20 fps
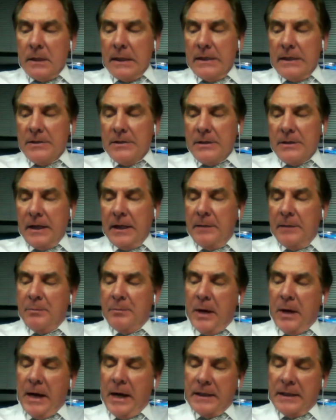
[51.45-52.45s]
is that in
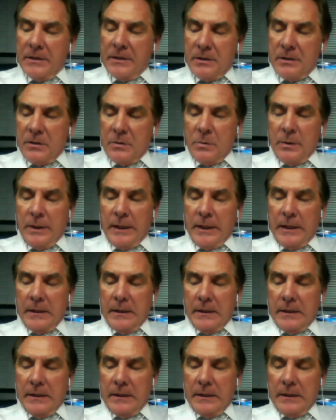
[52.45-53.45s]
practice this week,
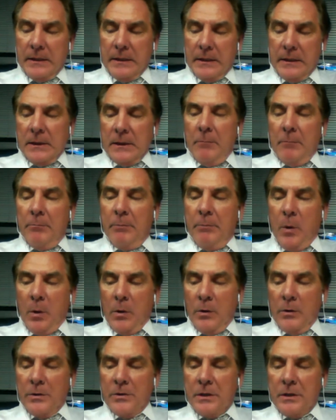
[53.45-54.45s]

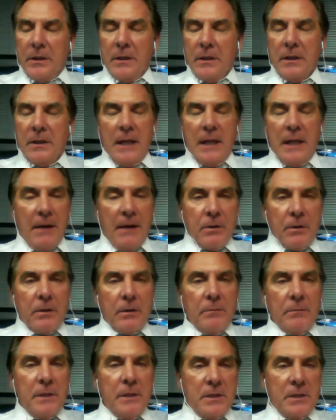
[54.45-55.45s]
Bortles
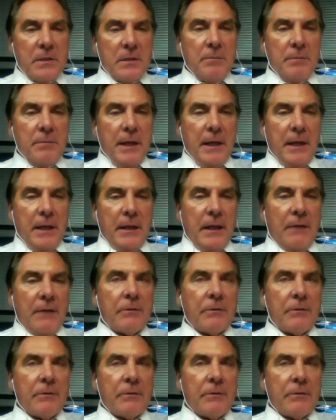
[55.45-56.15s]
never missed a beat.